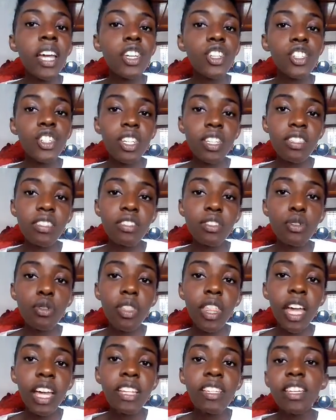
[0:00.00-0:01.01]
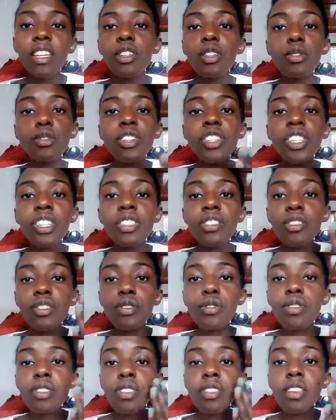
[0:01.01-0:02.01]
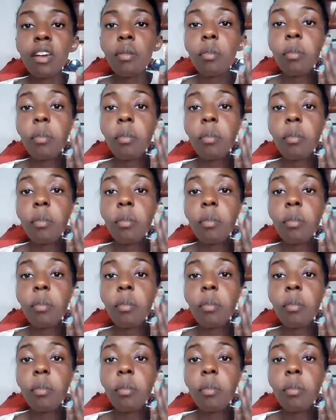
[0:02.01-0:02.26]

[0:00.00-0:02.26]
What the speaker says: just do that, and you'll just use the